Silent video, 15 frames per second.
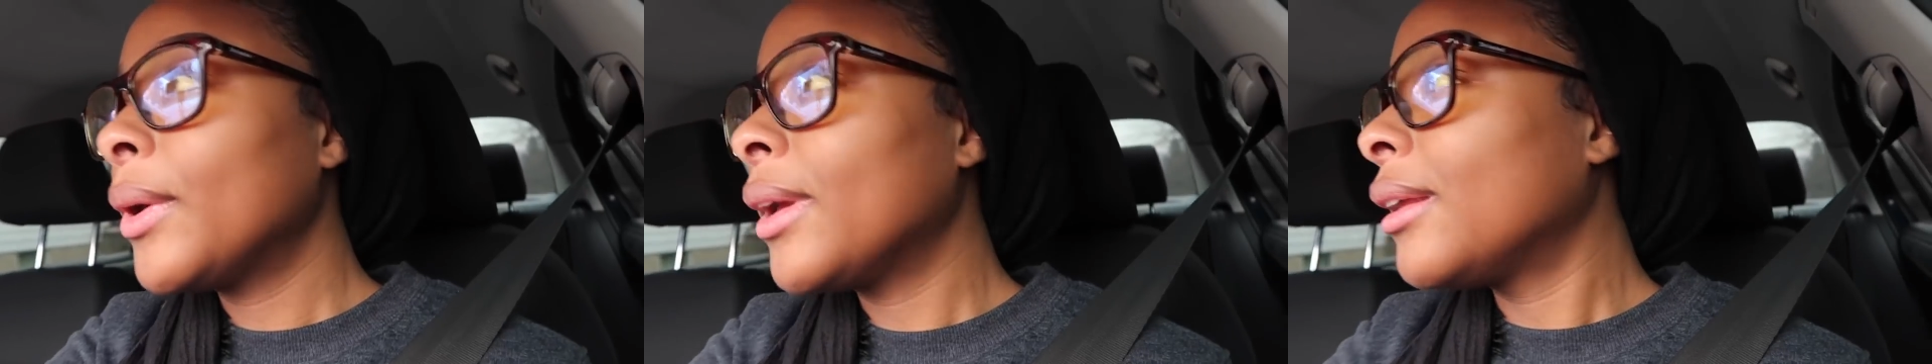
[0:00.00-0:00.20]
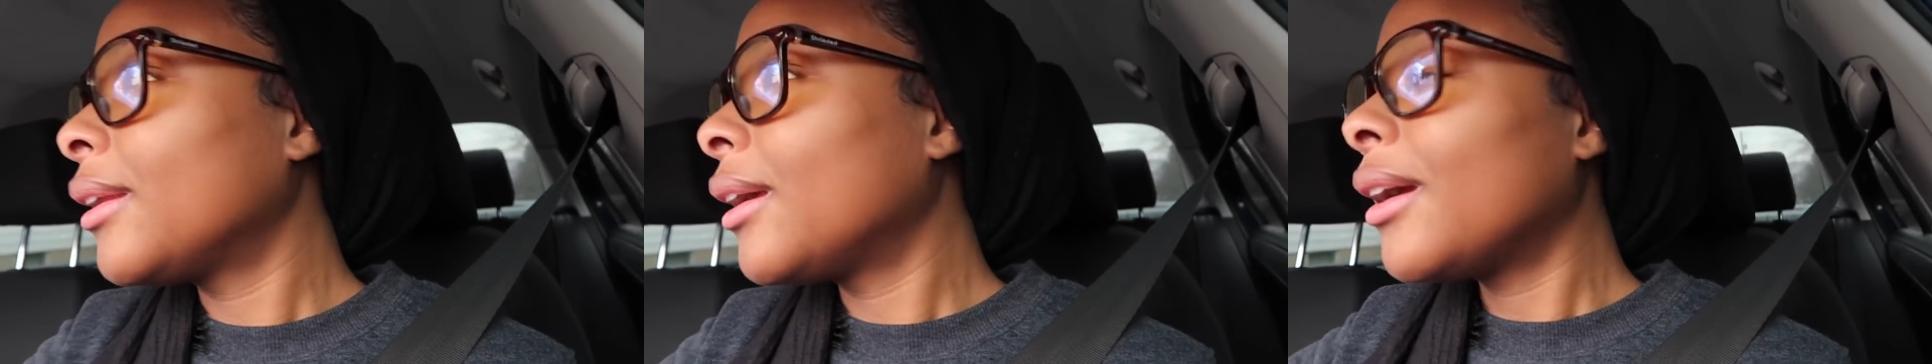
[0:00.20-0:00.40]
I
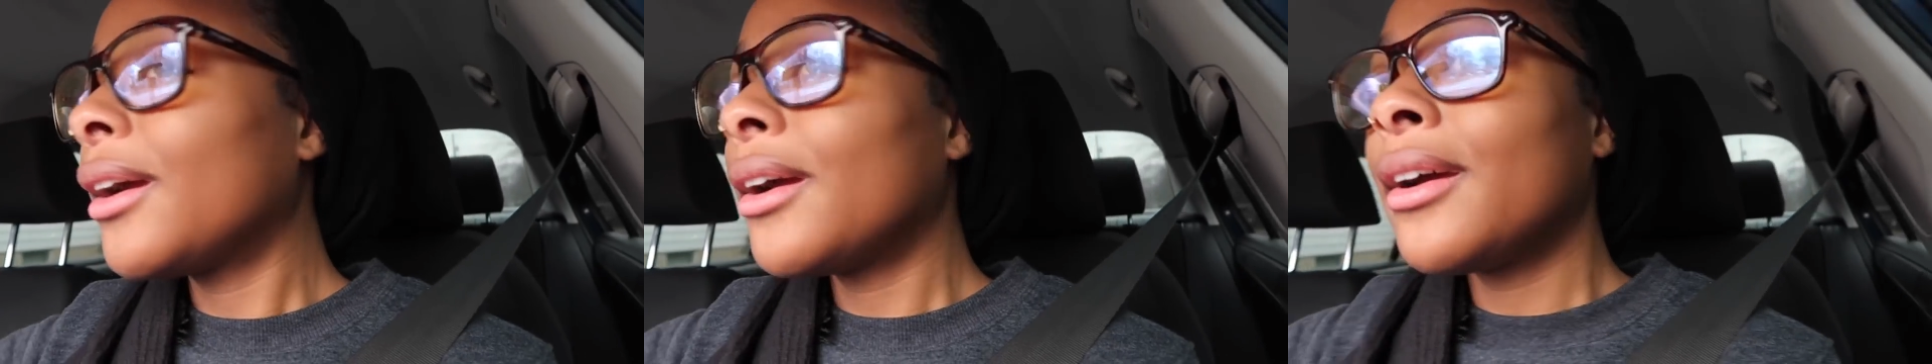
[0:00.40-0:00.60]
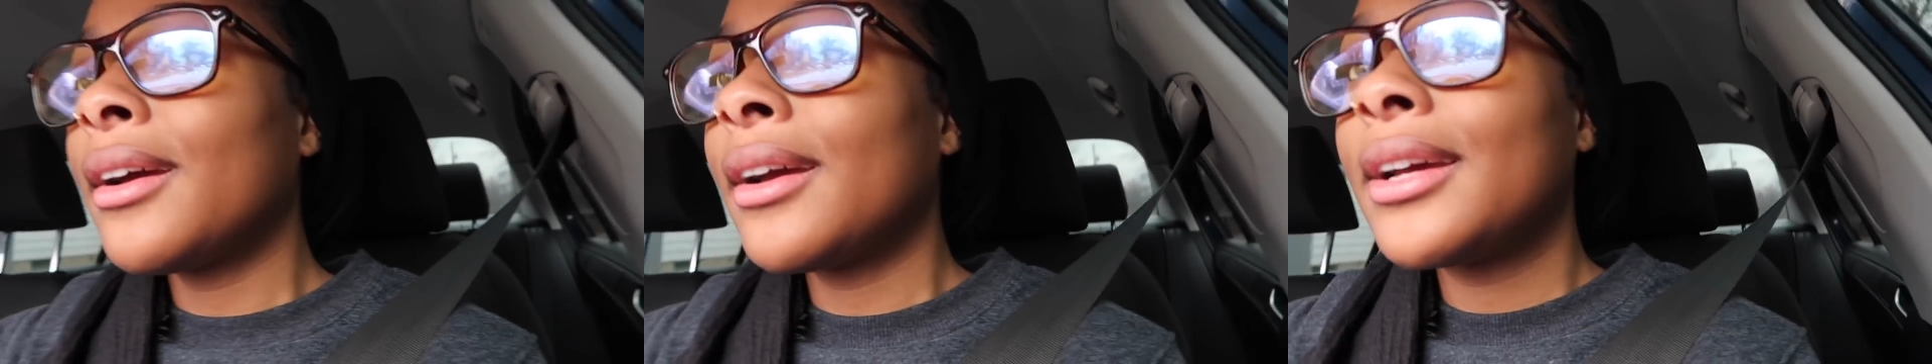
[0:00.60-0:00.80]
went in
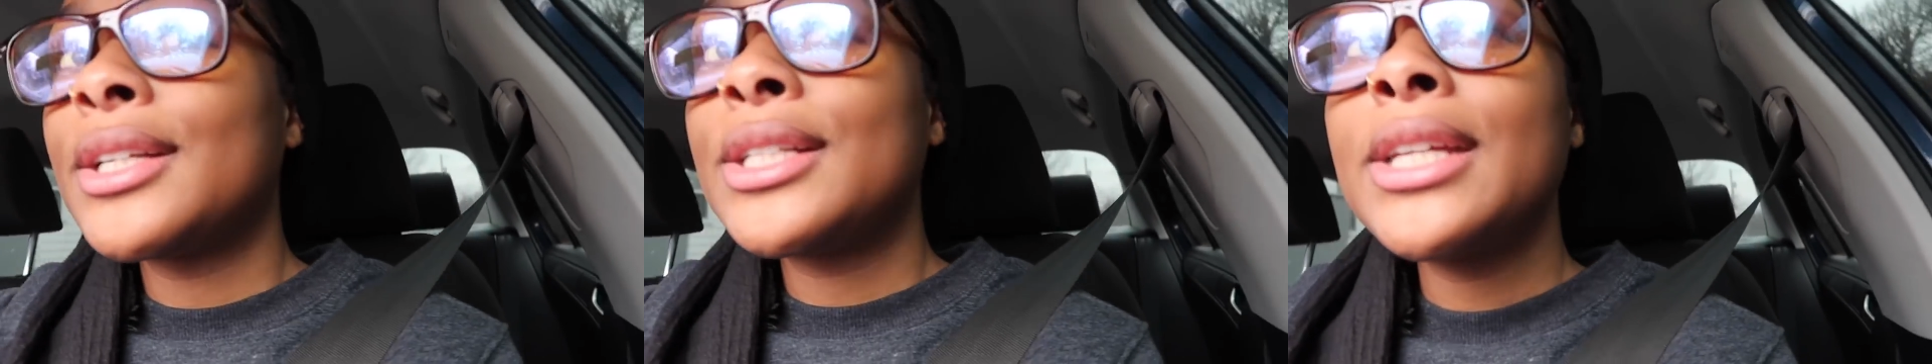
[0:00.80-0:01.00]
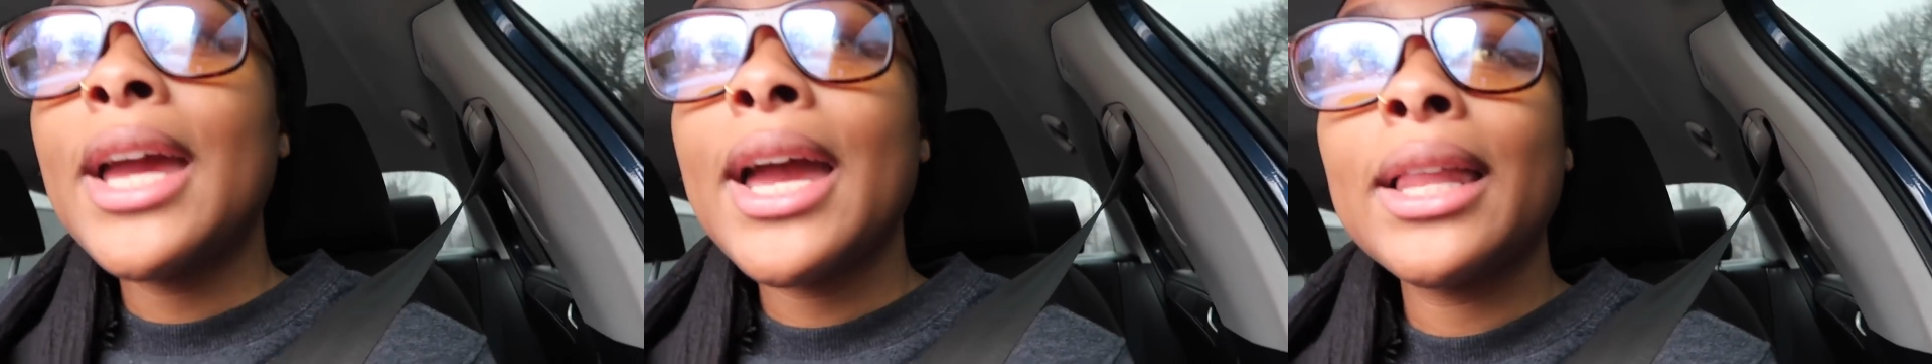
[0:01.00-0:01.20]
there and
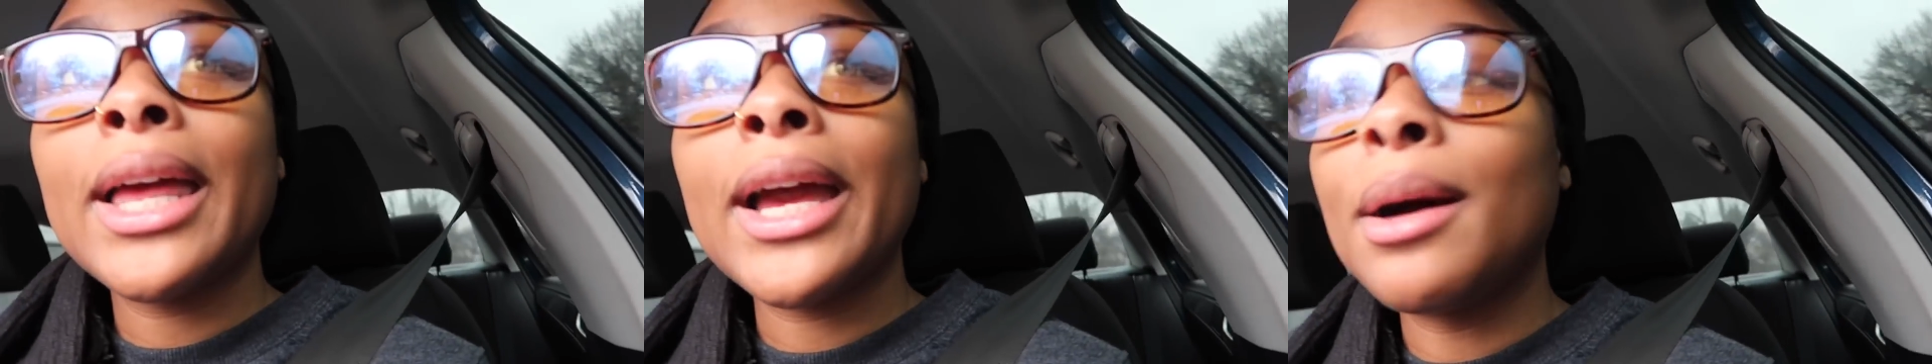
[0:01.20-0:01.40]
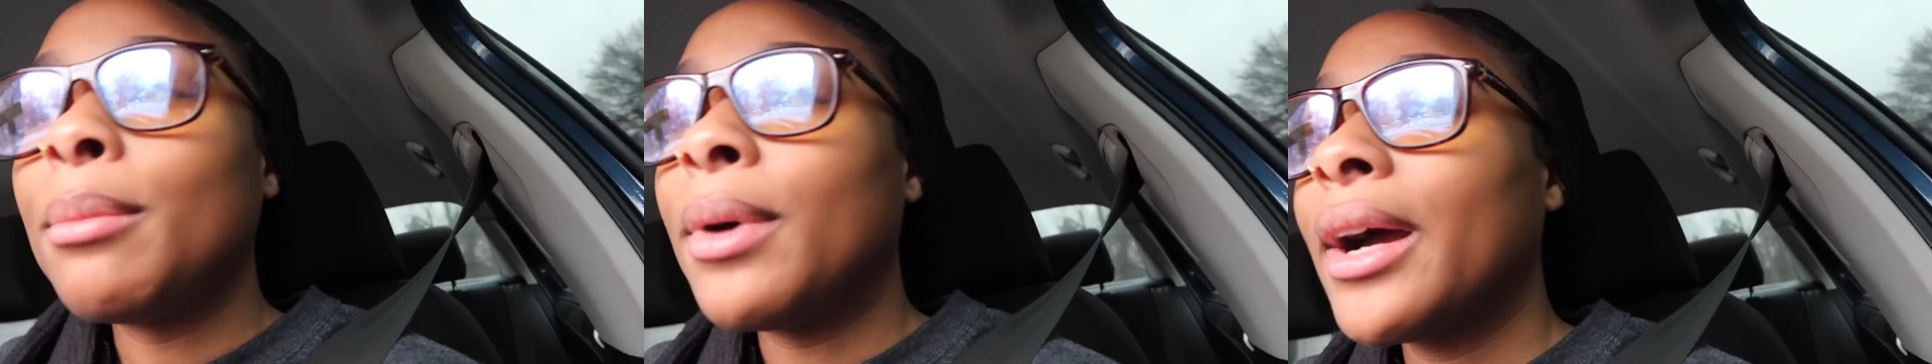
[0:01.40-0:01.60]
she had
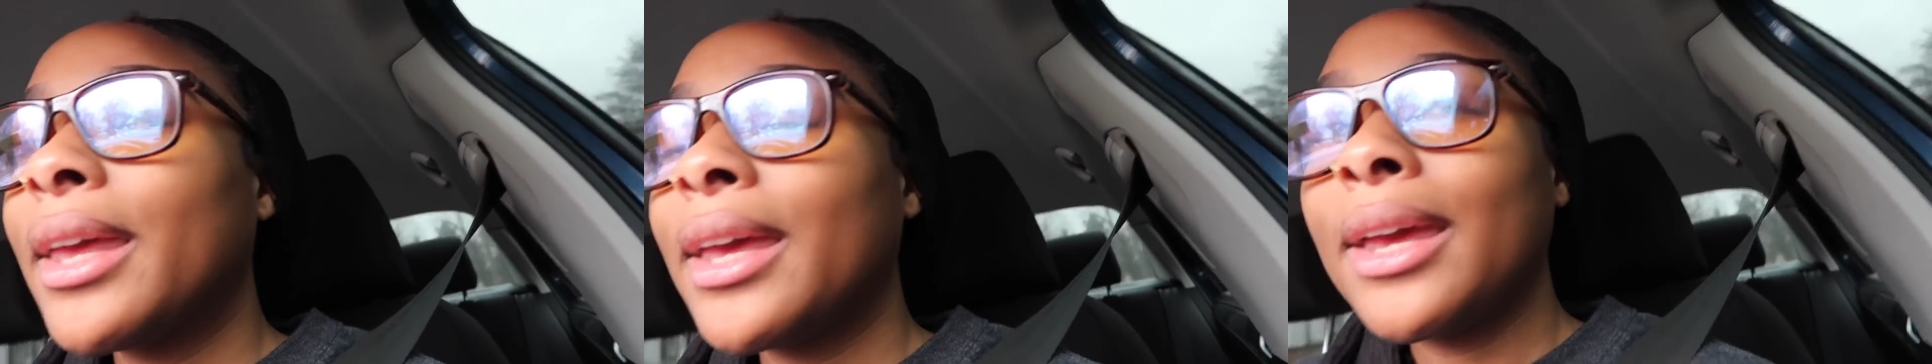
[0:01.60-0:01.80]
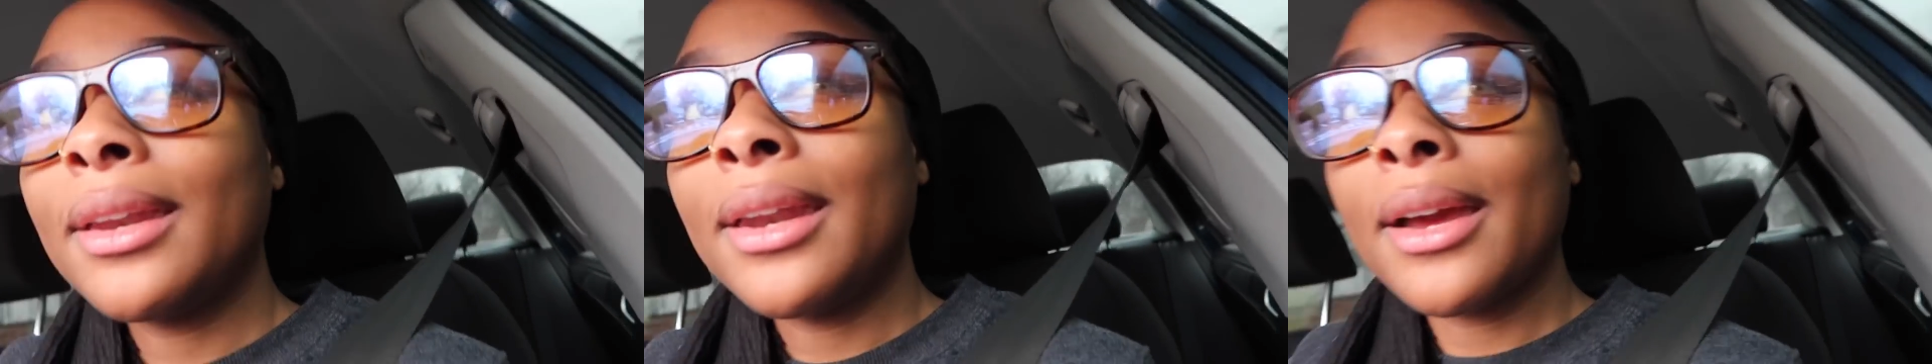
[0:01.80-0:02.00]
like a
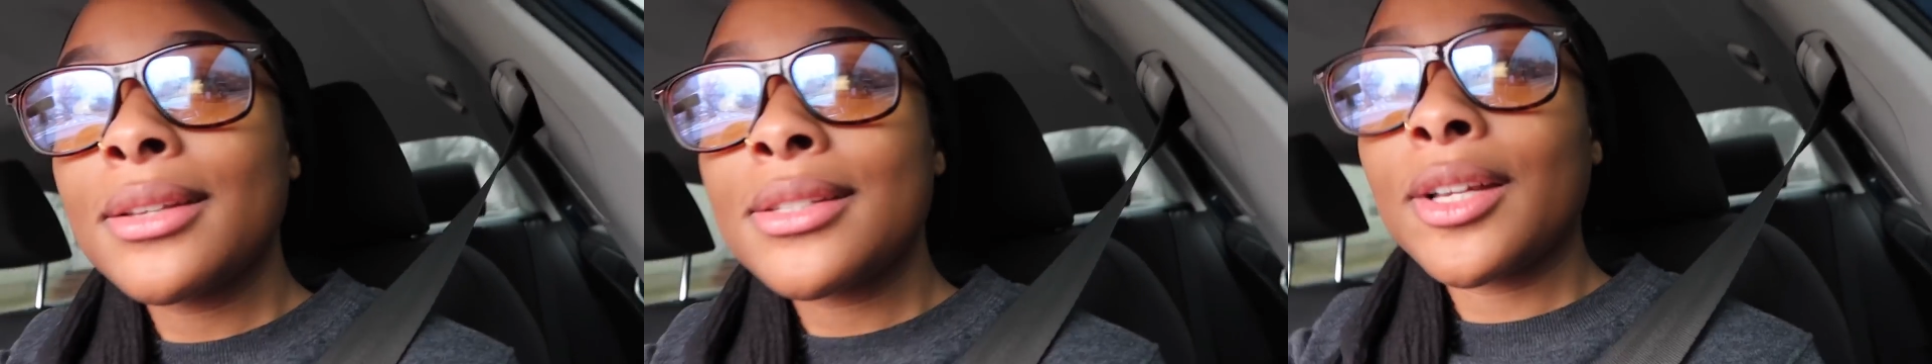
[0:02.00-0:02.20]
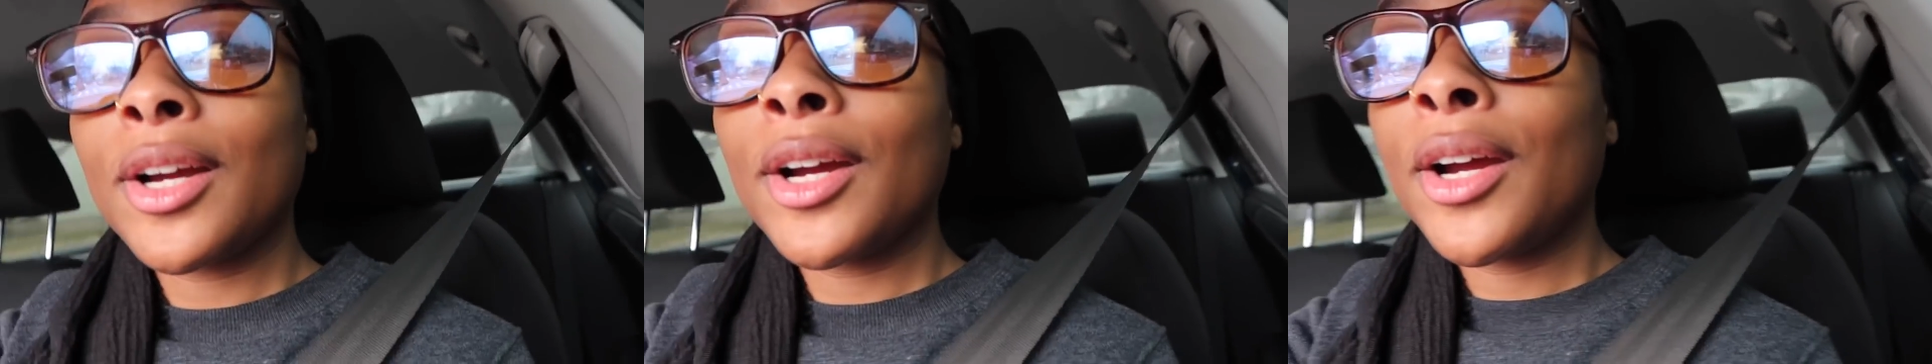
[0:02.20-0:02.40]
bucket
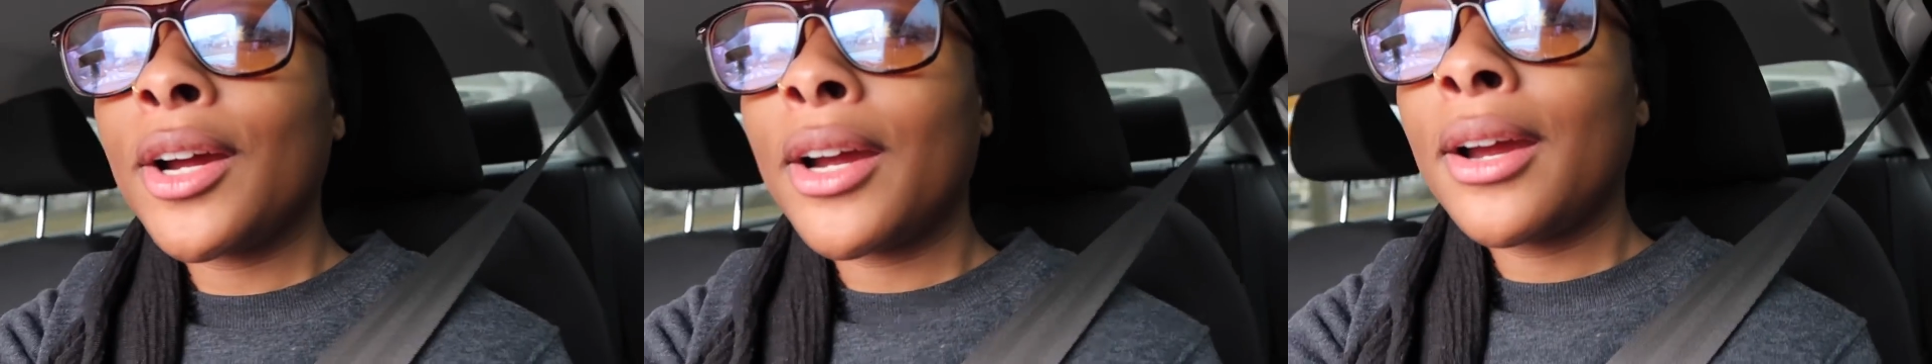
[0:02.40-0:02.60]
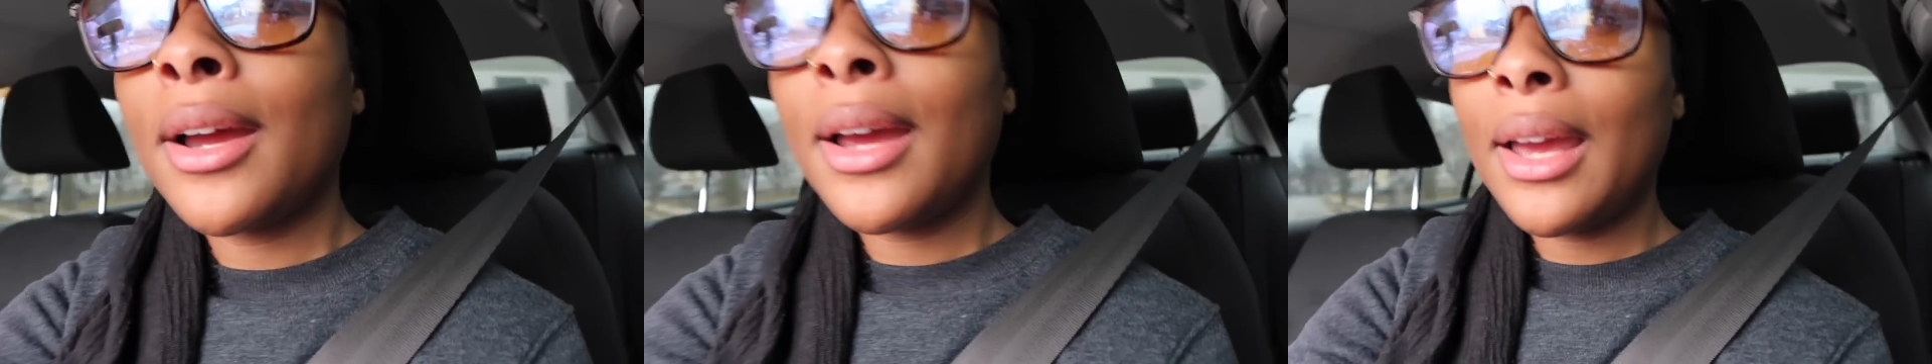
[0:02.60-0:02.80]
next to
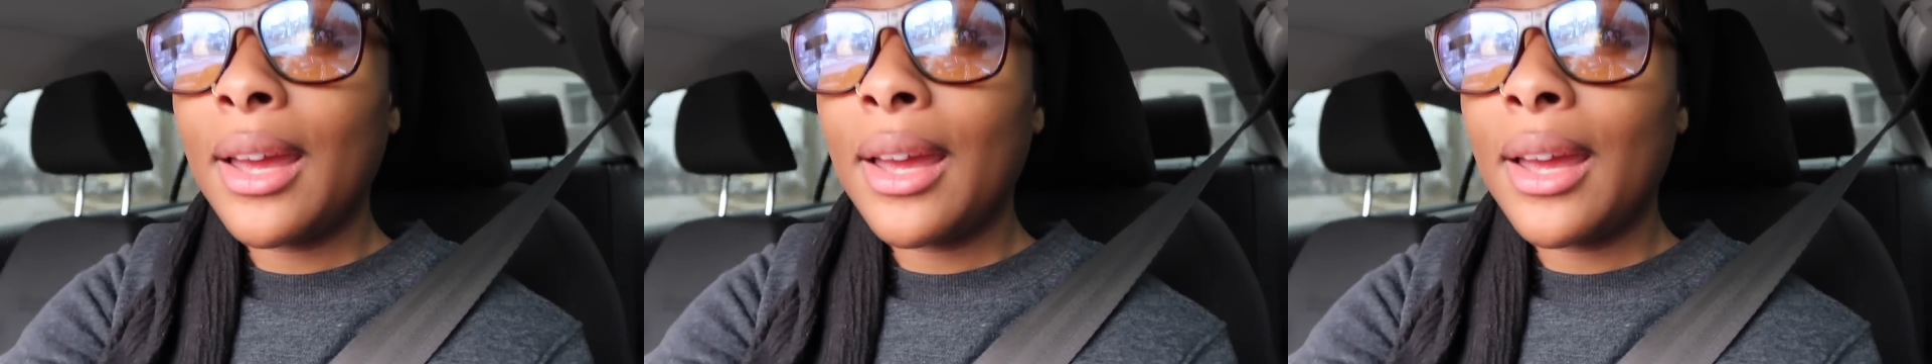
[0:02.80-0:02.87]
her